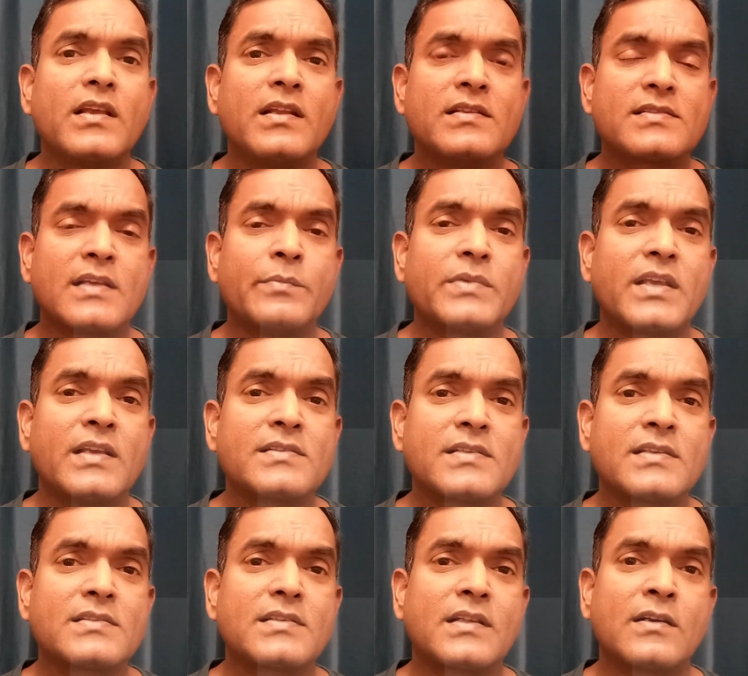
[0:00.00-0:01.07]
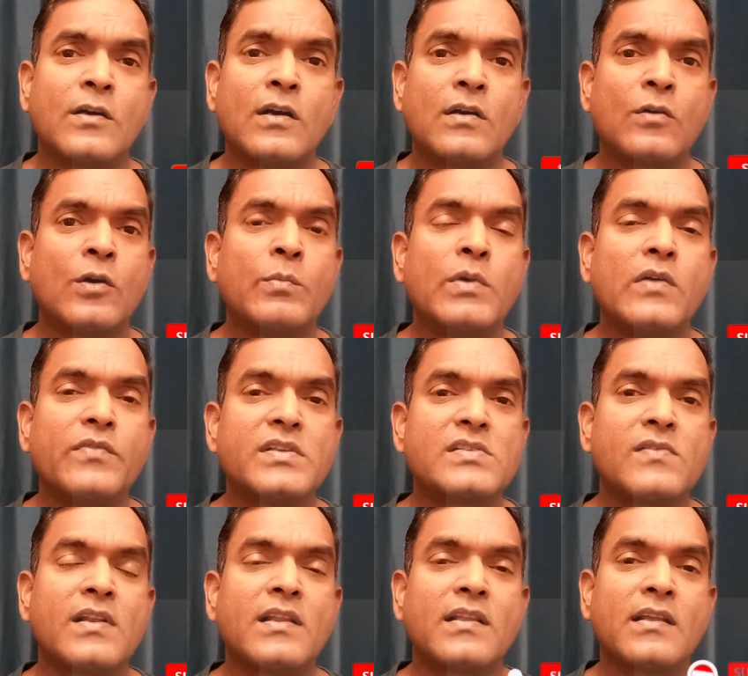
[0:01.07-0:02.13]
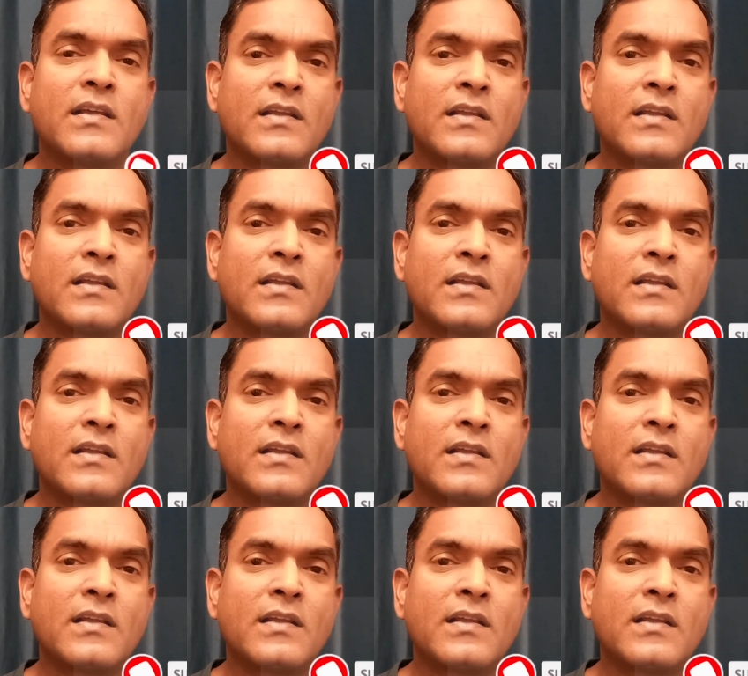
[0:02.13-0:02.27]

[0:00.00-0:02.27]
In some cases the Home Office will